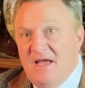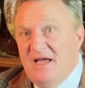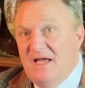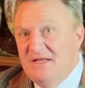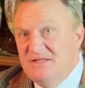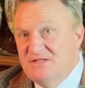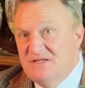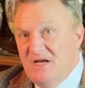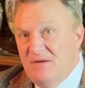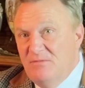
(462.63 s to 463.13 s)

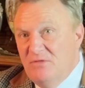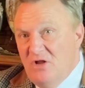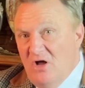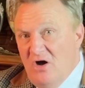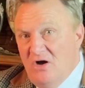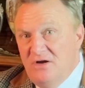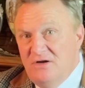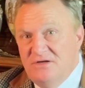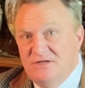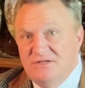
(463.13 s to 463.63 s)
and some
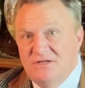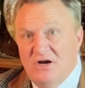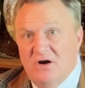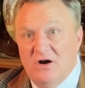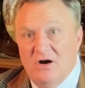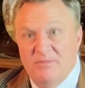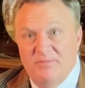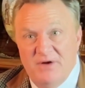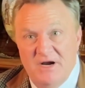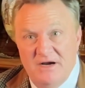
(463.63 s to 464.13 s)
lawyers are
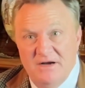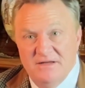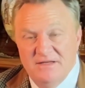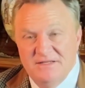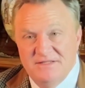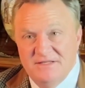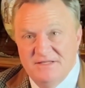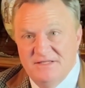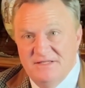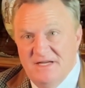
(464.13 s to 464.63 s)
apparently
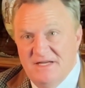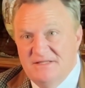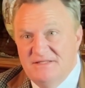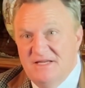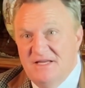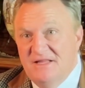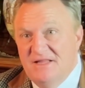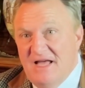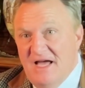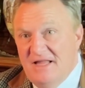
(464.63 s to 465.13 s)

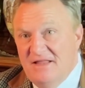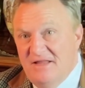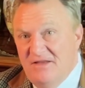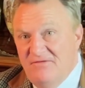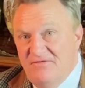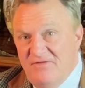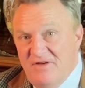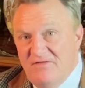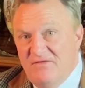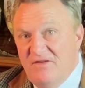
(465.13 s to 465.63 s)
suggesting that the
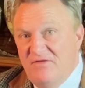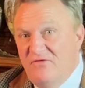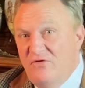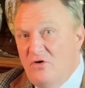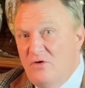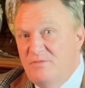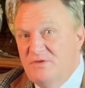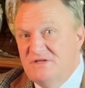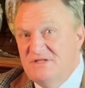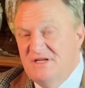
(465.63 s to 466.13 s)

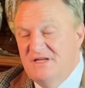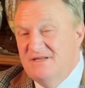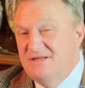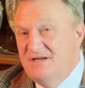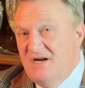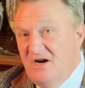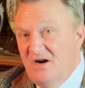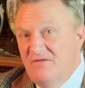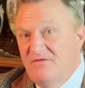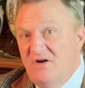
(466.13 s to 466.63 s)
54%
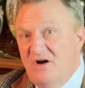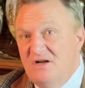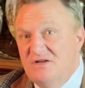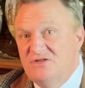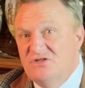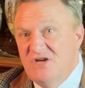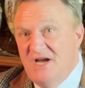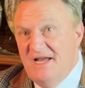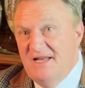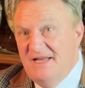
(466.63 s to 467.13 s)
tariff on
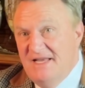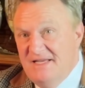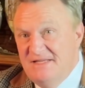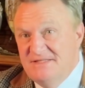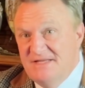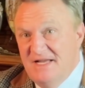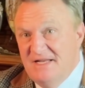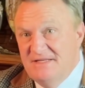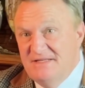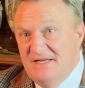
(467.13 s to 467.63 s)
Chinese
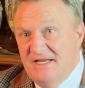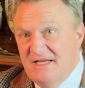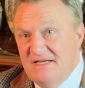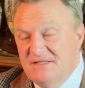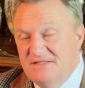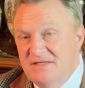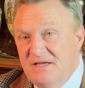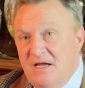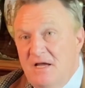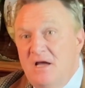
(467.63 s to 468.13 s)

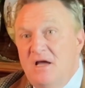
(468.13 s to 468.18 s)
antiques